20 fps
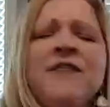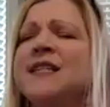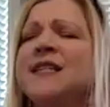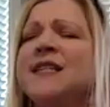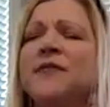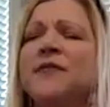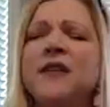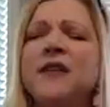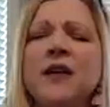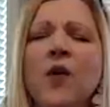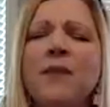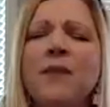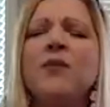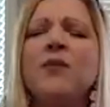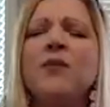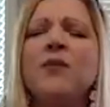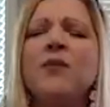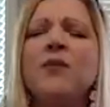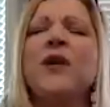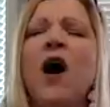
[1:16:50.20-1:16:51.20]
we our
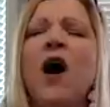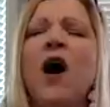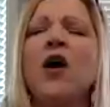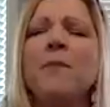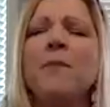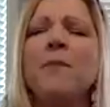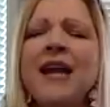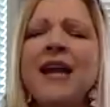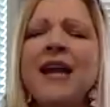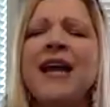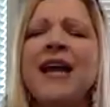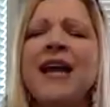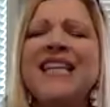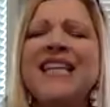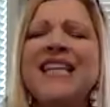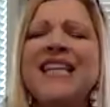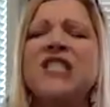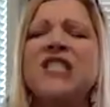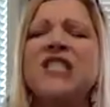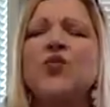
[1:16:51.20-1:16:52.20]
mandate is
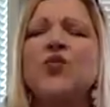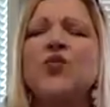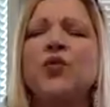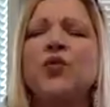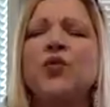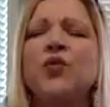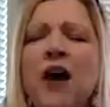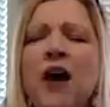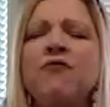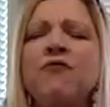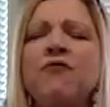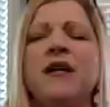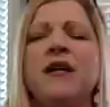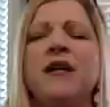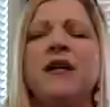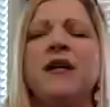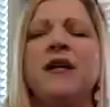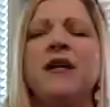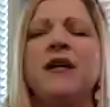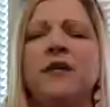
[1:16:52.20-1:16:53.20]
to love one
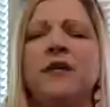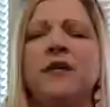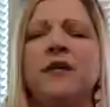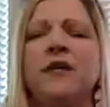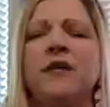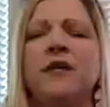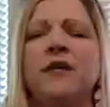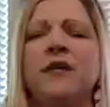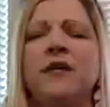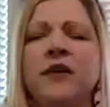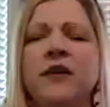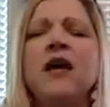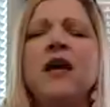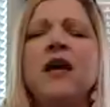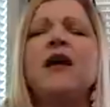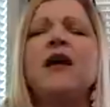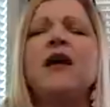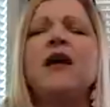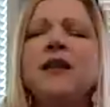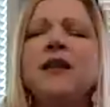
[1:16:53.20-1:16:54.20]
another, Father.
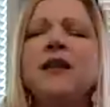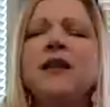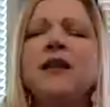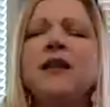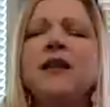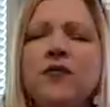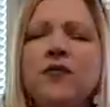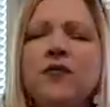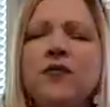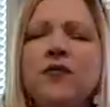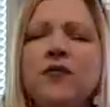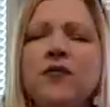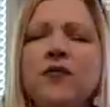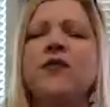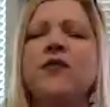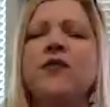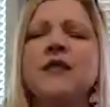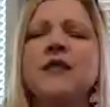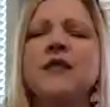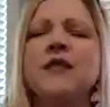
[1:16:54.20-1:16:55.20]
Love one another,
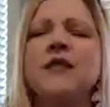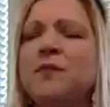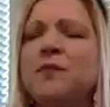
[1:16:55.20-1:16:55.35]
just no